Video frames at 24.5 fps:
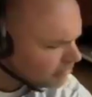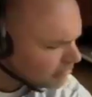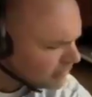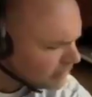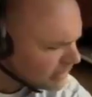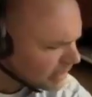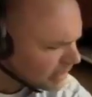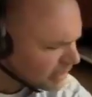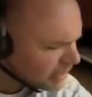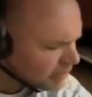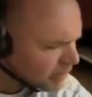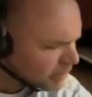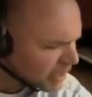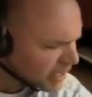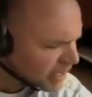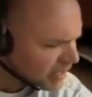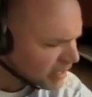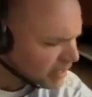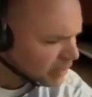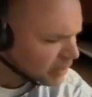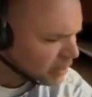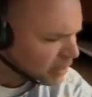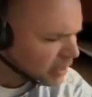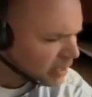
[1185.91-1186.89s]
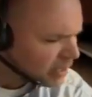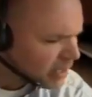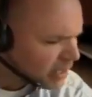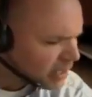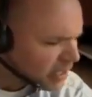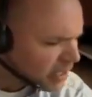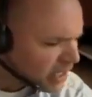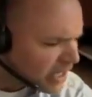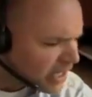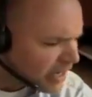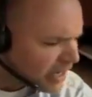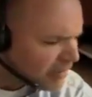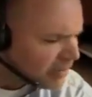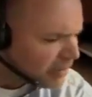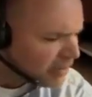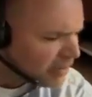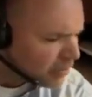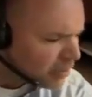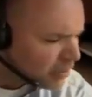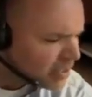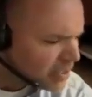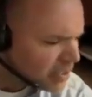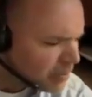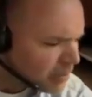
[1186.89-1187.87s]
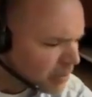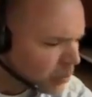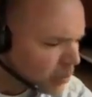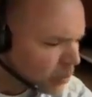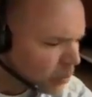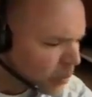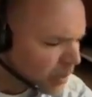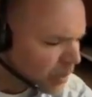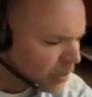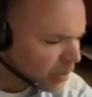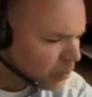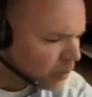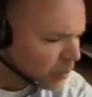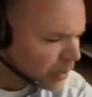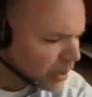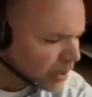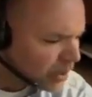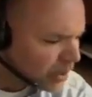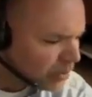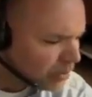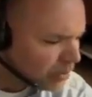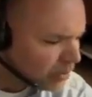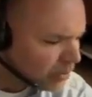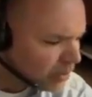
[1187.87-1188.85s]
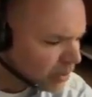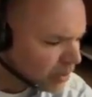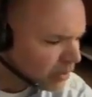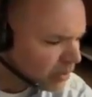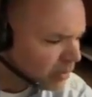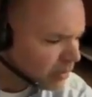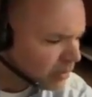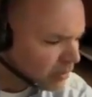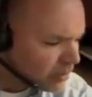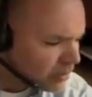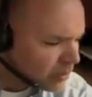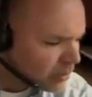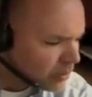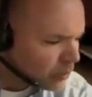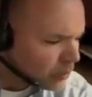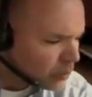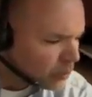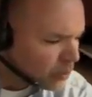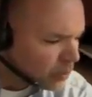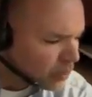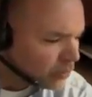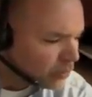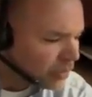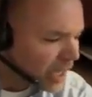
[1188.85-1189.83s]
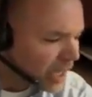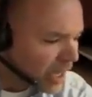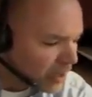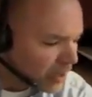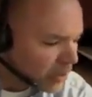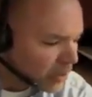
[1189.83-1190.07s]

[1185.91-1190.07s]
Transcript: Is that, am I getting that right? Even the authorities admit one in 100 will not.